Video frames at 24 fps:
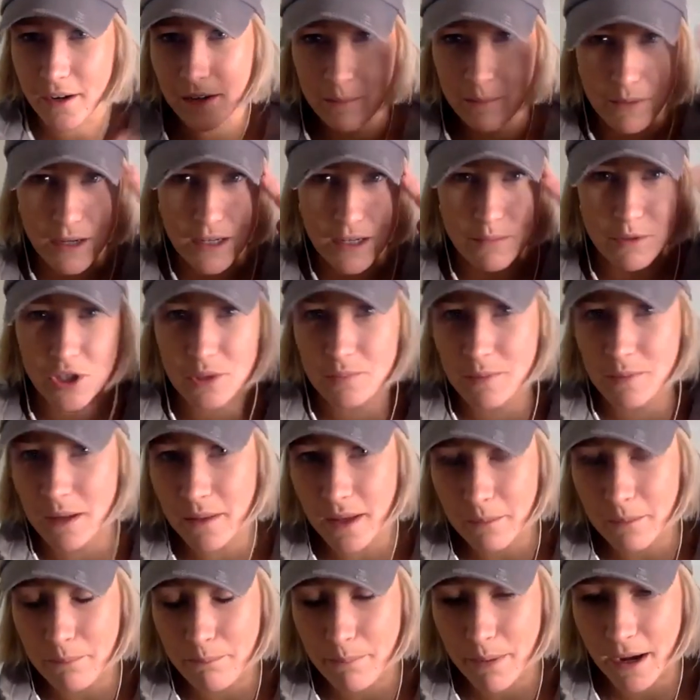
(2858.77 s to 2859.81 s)
And it might just be
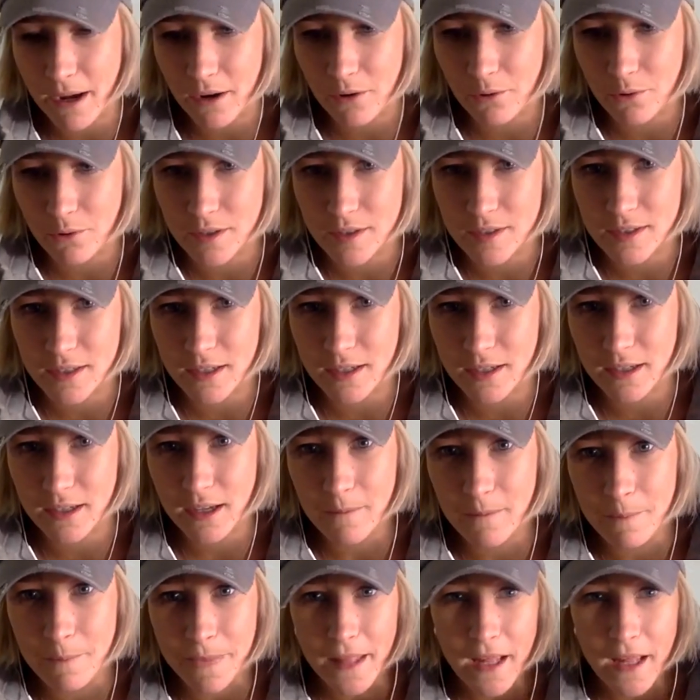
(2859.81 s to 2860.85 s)
like backwards
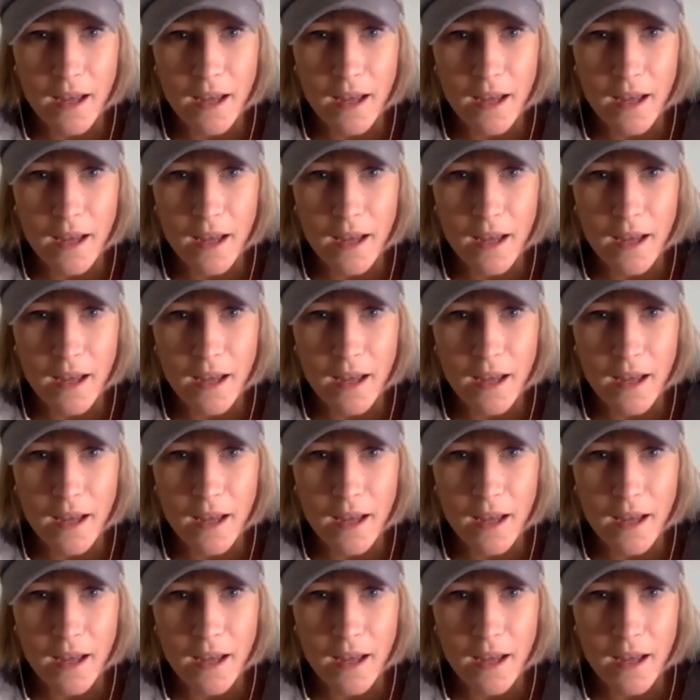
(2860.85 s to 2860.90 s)
thinking.